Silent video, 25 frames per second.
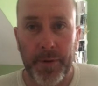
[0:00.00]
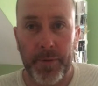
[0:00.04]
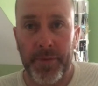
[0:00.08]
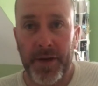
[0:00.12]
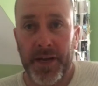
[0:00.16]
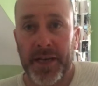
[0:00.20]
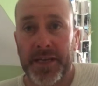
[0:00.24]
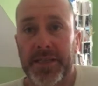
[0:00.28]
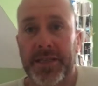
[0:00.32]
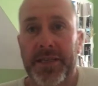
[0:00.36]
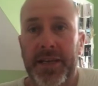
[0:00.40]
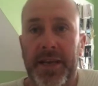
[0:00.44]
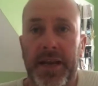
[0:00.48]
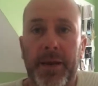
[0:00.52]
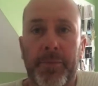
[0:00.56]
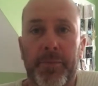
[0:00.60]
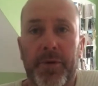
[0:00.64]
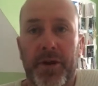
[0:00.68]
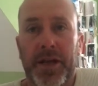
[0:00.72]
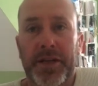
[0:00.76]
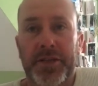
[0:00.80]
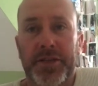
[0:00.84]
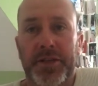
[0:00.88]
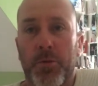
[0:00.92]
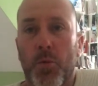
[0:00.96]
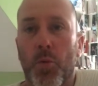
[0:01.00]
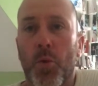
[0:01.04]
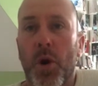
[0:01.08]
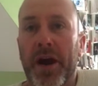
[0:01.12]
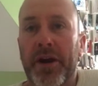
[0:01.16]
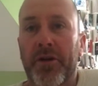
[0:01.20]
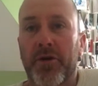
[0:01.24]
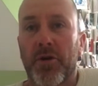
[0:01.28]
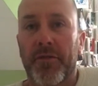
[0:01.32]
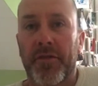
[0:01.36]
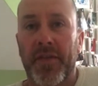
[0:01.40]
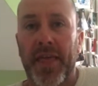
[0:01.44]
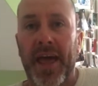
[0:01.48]
Because then I put on some
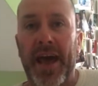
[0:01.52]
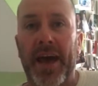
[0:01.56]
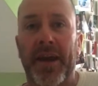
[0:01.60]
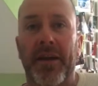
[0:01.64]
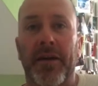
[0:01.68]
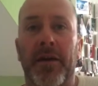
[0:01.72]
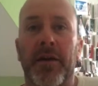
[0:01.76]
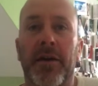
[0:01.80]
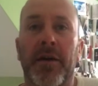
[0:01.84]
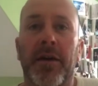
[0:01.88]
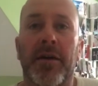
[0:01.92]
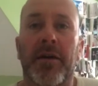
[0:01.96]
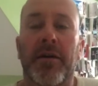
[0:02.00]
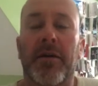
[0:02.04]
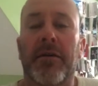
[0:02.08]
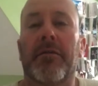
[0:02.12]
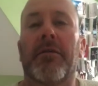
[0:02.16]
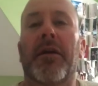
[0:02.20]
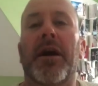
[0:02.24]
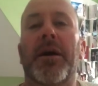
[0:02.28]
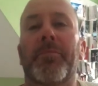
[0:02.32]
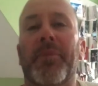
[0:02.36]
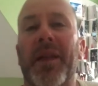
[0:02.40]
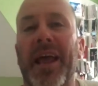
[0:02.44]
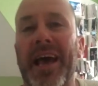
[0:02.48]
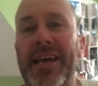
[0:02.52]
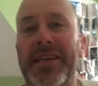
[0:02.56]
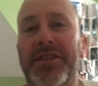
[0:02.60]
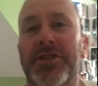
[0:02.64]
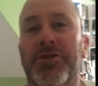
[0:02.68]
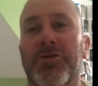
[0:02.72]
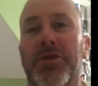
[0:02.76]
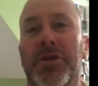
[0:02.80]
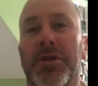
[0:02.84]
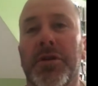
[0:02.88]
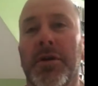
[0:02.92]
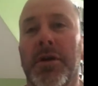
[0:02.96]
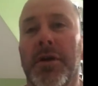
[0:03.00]
wire over that, I
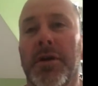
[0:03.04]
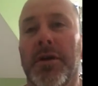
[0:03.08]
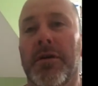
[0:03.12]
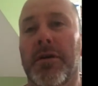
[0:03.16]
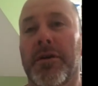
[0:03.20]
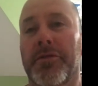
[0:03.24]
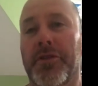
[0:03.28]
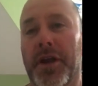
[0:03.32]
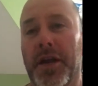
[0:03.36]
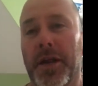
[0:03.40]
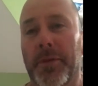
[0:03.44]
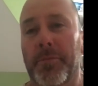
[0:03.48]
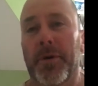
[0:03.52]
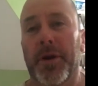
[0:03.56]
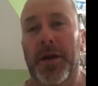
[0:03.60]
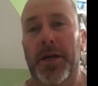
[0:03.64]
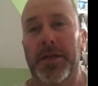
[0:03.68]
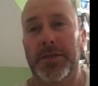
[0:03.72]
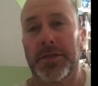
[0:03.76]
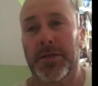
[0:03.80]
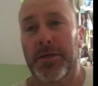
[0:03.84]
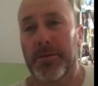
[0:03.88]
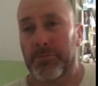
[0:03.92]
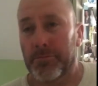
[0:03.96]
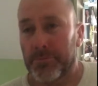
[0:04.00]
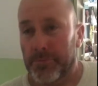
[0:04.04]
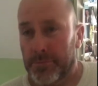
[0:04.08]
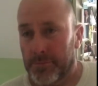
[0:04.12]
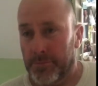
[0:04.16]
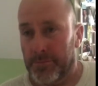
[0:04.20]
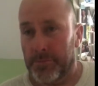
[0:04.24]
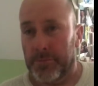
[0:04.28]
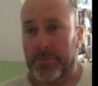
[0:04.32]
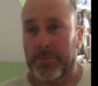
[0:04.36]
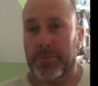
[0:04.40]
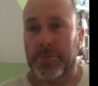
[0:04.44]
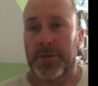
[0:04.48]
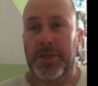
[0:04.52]
plaster it, and then I put on some
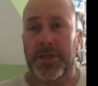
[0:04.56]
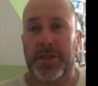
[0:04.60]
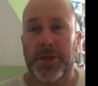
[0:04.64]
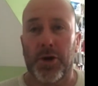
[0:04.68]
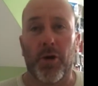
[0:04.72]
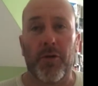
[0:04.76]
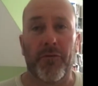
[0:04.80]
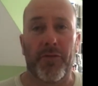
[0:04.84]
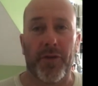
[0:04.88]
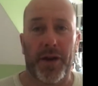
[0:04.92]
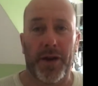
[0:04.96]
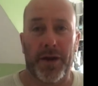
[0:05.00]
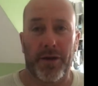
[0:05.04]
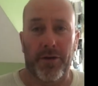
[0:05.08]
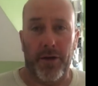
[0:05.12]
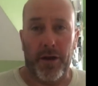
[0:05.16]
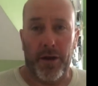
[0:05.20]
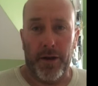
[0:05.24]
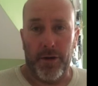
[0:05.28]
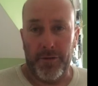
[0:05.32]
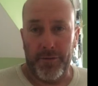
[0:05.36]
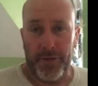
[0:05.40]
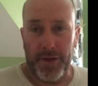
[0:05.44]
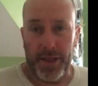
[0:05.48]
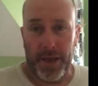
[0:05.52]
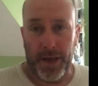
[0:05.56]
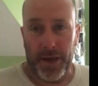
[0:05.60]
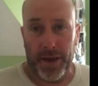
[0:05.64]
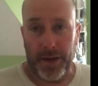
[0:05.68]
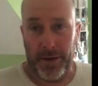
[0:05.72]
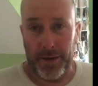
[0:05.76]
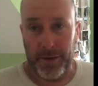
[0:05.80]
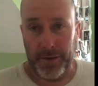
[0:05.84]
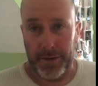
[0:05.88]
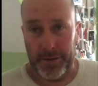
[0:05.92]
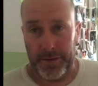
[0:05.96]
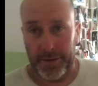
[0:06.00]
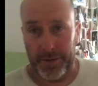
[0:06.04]
stone veneer on over that.